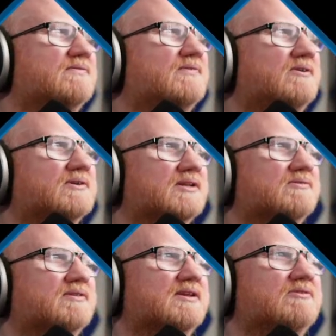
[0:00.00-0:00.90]
default,
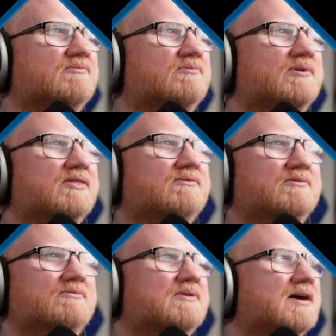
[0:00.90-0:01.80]
you'll see 1
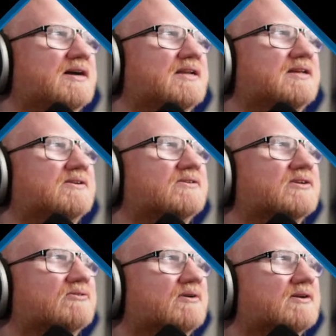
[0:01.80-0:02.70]
through 9 here.
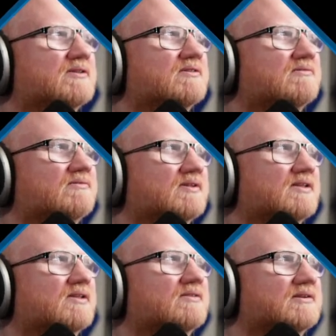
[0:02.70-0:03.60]
You'll also see
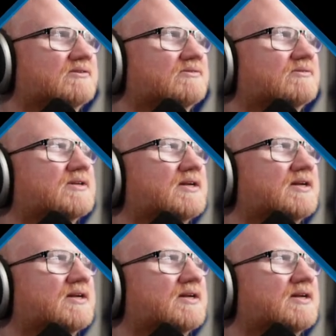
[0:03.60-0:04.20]
this little